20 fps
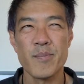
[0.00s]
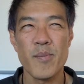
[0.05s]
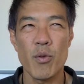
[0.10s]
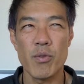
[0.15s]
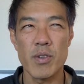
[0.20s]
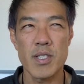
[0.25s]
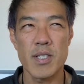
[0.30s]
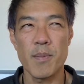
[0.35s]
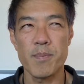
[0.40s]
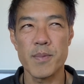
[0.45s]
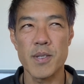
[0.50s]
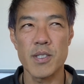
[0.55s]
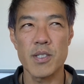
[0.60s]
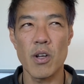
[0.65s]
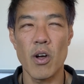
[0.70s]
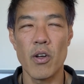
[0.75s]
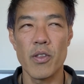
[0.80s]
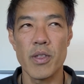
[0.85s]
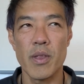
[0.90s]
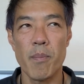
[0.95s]
receptors
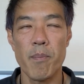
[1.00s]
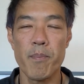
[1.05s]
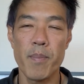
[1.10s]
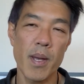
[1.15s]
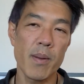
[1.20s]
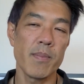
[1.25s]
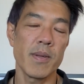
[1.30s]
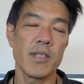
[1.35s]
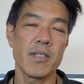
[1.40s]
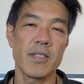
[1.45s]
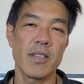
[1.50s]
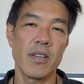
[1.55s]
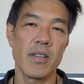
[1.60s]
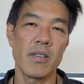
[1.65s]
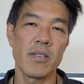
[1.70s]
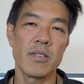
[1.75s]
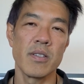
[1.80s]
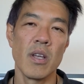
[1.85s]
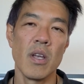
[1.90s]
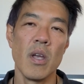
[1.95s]
on the pigment
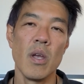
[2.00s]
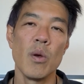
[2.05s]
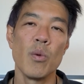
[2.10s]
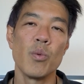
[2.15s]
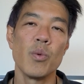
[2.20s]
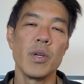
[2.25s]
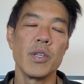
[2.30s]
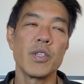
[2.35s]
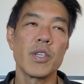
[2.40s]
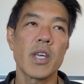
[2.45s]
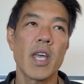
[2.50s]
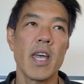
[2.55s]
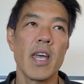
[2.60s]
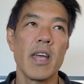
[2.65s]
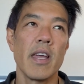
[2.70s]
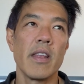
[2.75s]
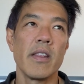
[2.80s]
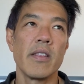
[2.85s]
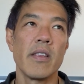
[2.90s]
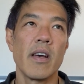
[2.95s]
cells, which
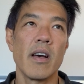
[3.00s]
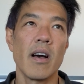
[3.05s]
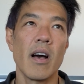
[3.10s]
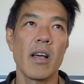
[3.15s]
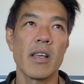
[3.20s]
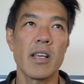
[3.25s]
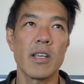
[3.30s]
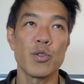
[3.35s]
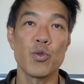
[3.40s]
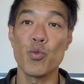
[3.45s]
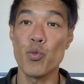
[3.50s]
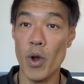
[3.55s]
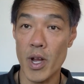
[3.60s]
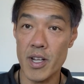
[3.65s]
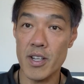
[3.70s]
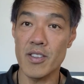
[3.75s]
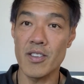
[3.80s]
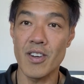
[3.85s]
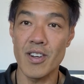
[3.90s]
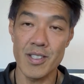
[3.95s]
can,
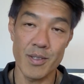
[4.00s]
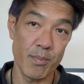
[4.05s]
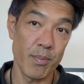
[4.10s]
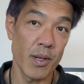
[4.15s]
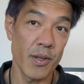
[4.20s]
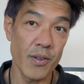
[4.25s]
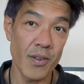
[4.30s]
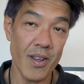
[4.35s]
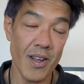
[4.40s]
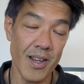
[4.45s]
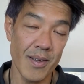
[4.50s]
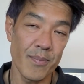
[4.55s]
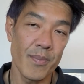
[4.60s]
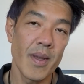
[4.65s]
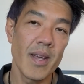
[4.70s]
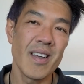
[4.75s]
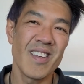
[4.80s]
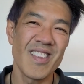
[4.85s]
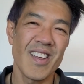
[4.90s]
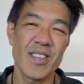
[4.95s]
recognize blue light,
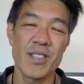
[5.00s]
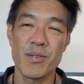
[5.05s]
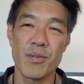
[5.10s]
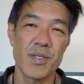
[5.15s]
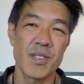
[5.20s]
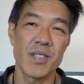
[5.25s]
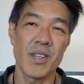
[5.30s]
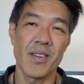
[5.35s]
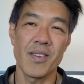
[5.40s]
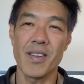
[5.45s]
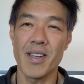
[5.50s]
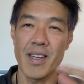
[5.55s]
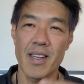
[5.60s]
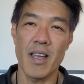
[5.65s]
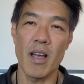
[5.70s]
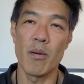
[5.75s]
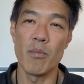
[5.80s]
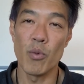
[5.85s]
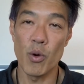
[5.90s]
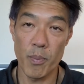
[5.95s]
and as a result, kick
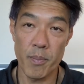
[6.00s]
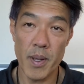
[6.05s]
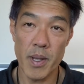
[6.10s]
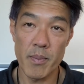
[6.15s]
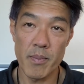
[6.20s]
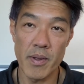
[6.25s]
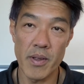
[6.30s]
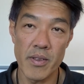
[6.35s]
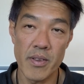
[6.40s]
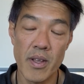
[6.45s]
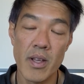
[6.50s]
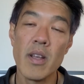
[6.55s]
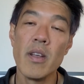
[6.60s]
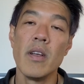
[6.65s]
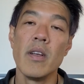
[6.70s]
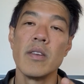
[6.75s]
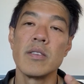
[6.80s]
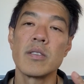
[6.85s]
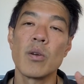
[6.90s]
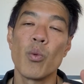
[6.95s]
out more pigment.
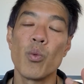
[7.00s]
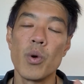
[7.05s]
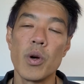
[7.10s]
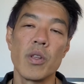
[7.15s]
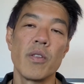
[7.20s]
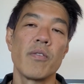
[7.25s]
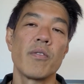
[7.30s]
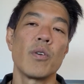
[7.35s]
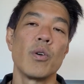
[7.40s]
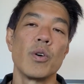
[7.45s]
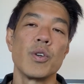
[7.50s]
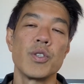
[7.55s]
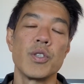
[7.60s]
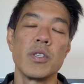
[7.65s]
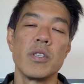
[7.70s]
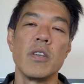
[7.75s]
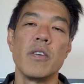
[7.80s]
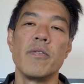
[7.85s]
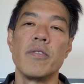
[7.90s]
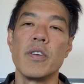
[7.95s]
So word of caution, if